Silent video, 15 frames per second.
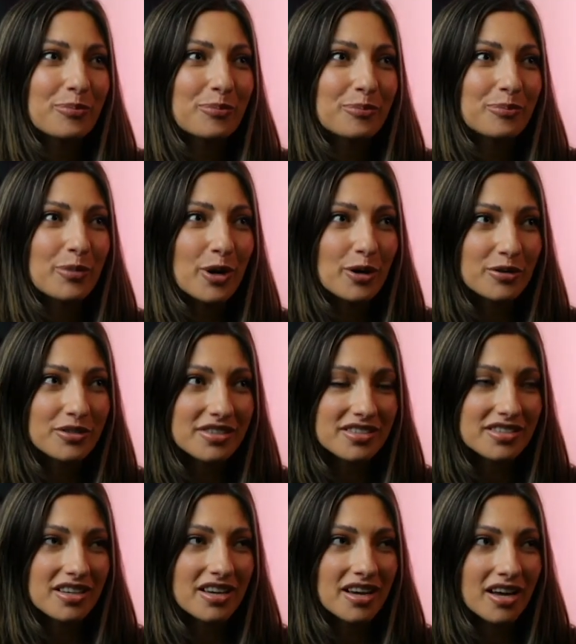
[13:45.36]

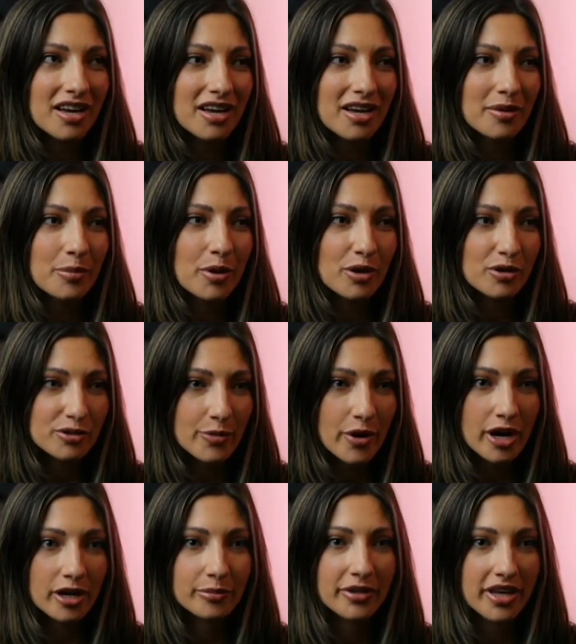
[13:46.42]

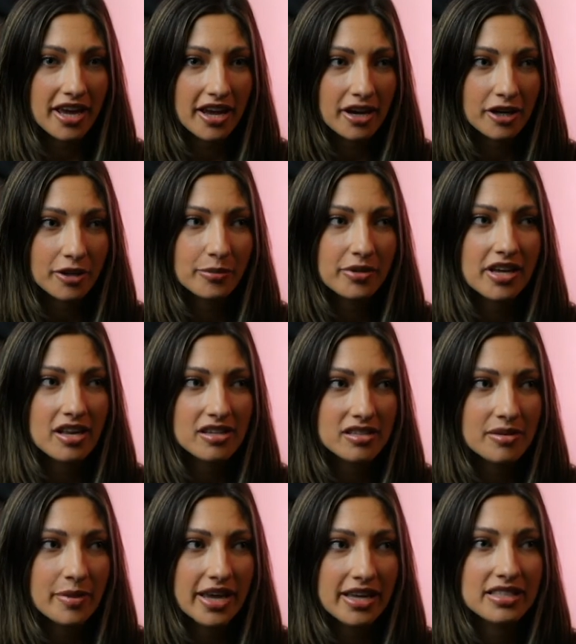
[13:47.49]
postpartum care, because the
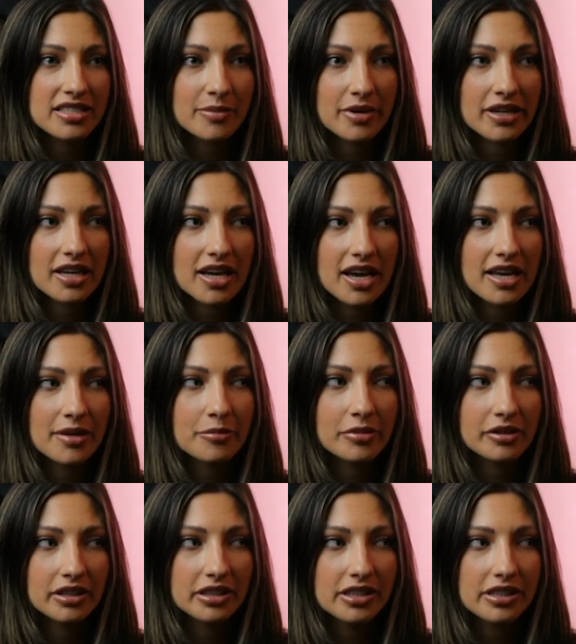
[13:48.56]
pandemic, I
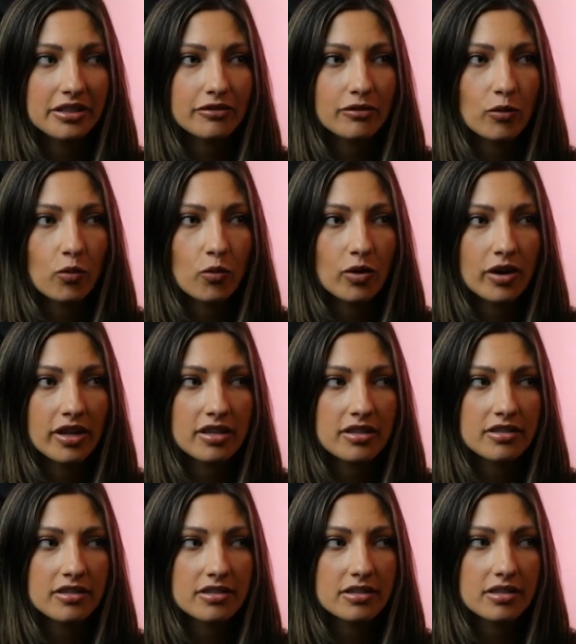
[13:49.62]
believe,
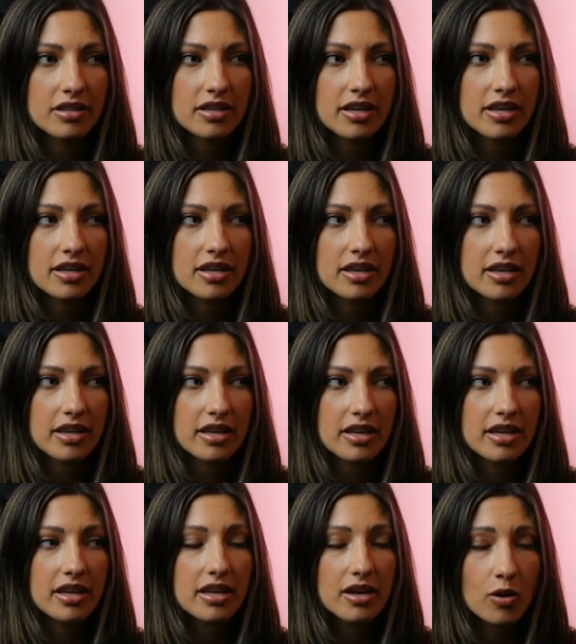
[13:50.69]
was
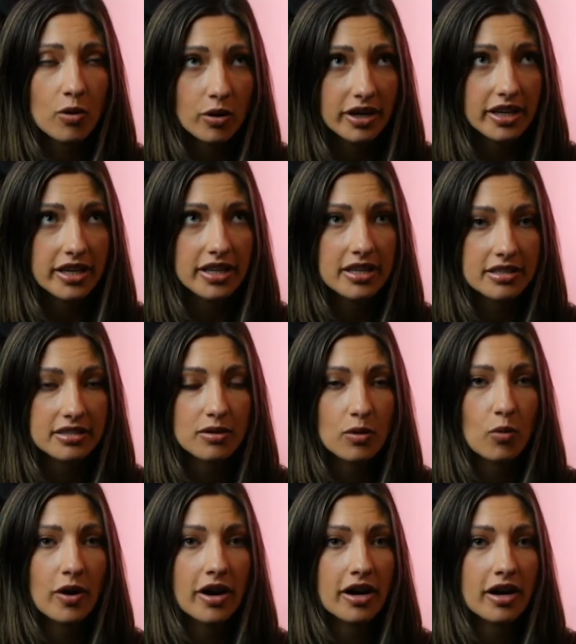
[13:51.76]
or is
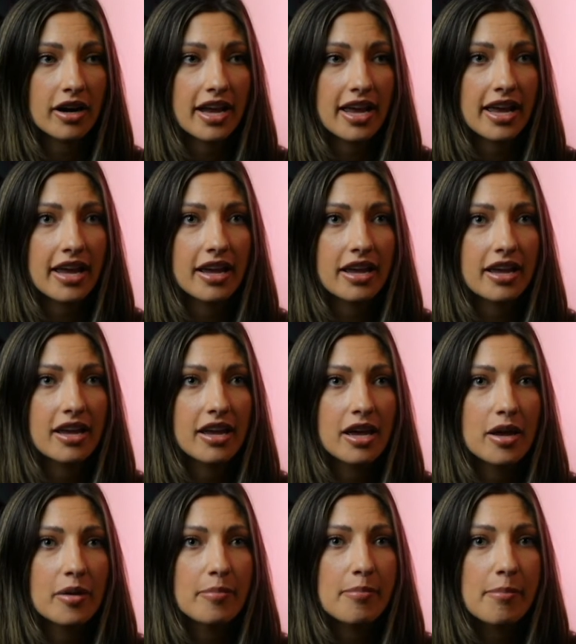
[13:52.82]
where a
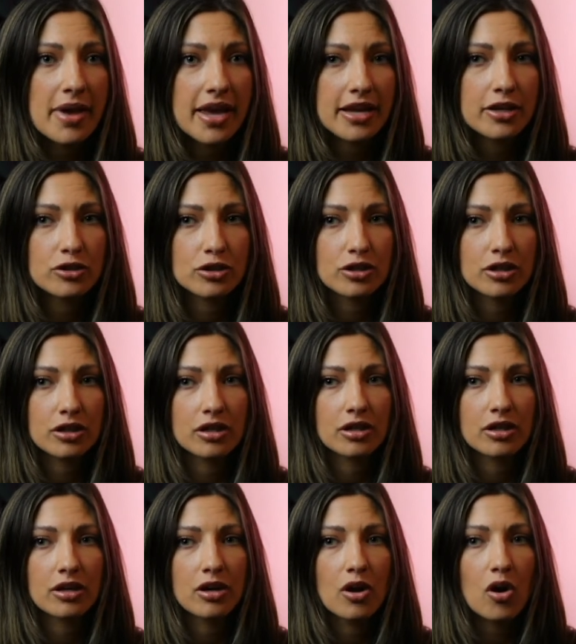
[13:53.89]
major
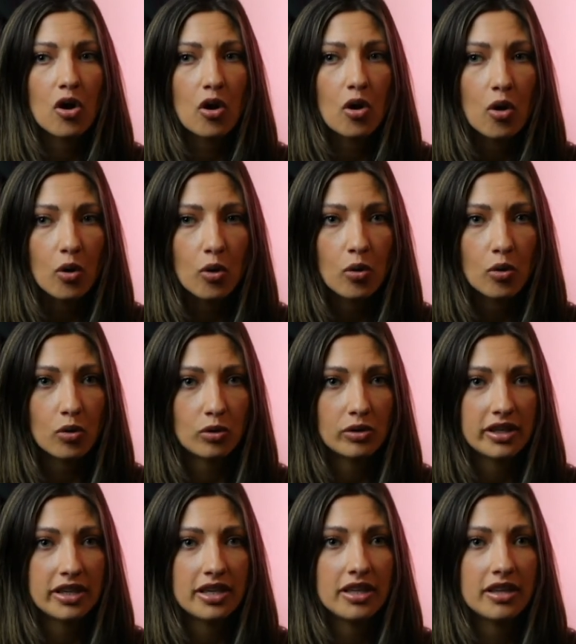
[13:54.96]
hole
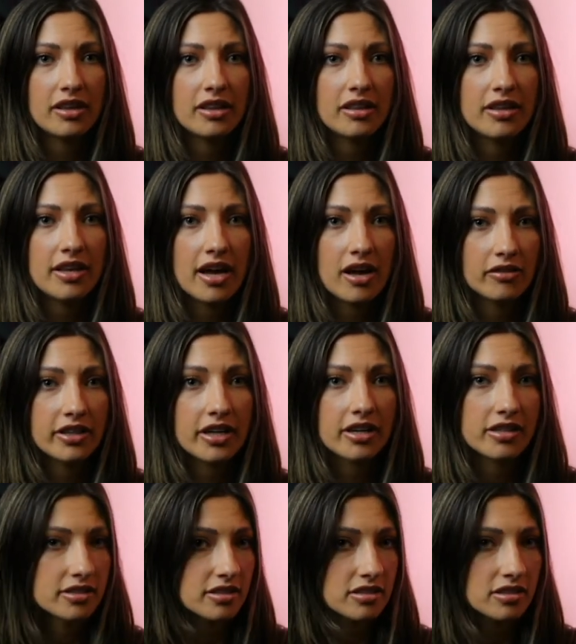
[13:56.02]
in the healthcare
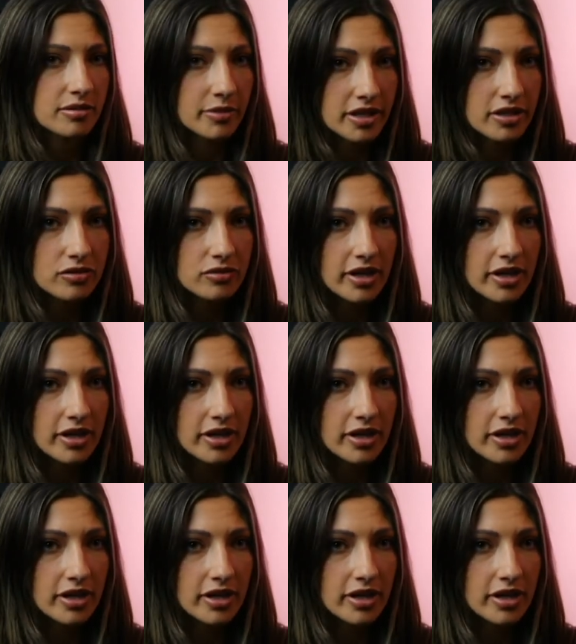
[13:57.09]
system is right